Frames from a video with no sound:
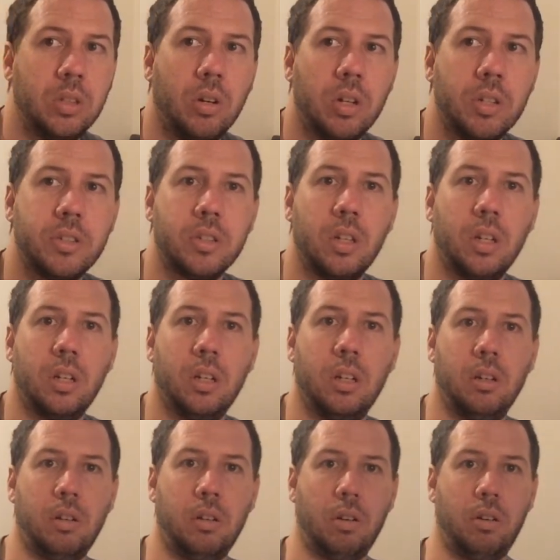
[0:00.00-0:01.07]
Nice
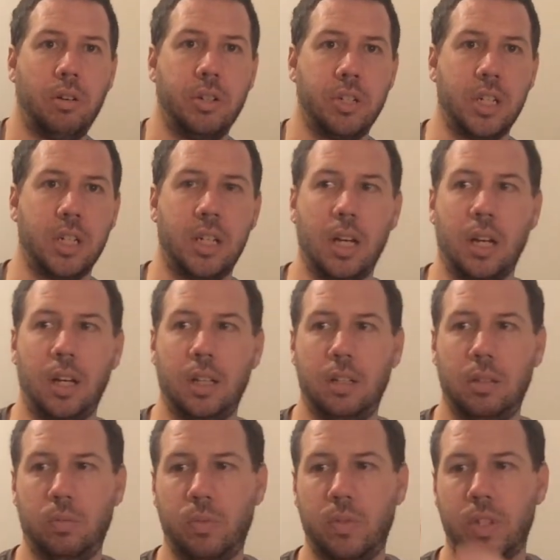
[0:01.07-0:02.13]
orangey colour
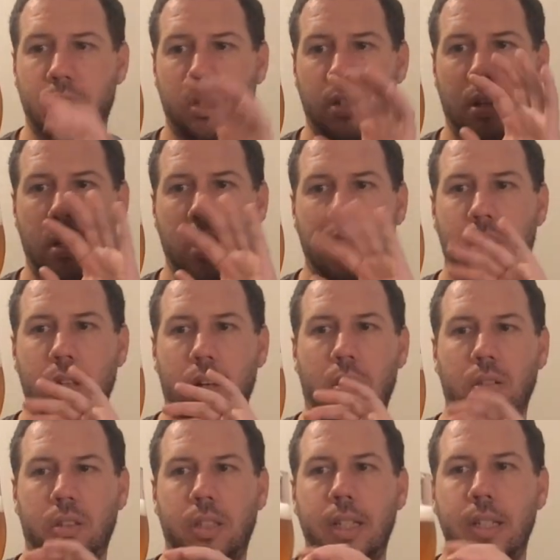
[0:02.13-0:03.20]
with a slightly
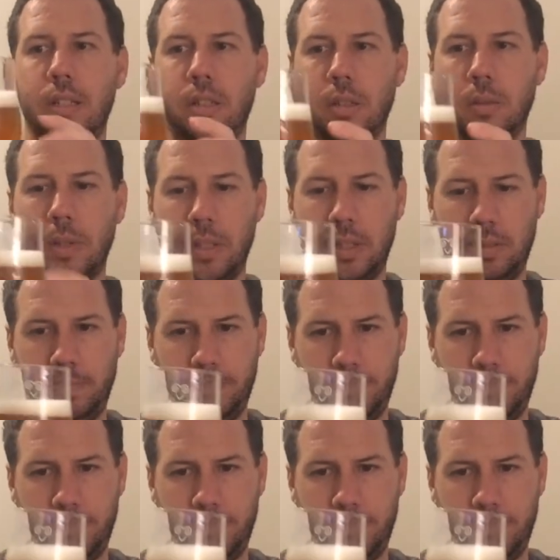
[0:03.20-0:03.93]
dark tint to it.